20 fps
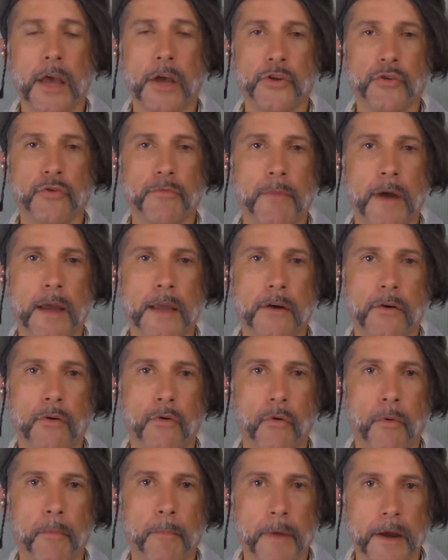You may
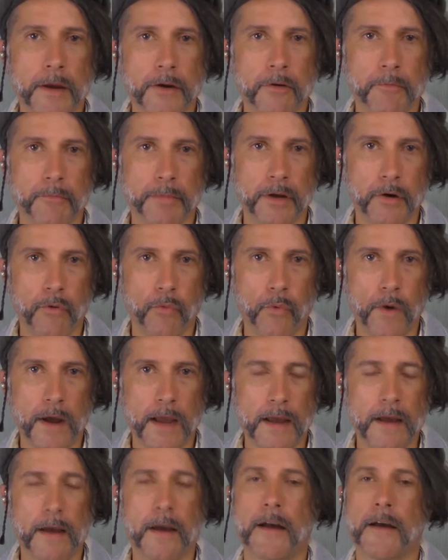or may not be
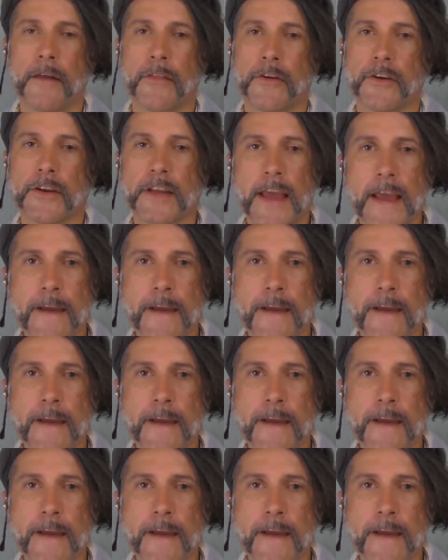aware that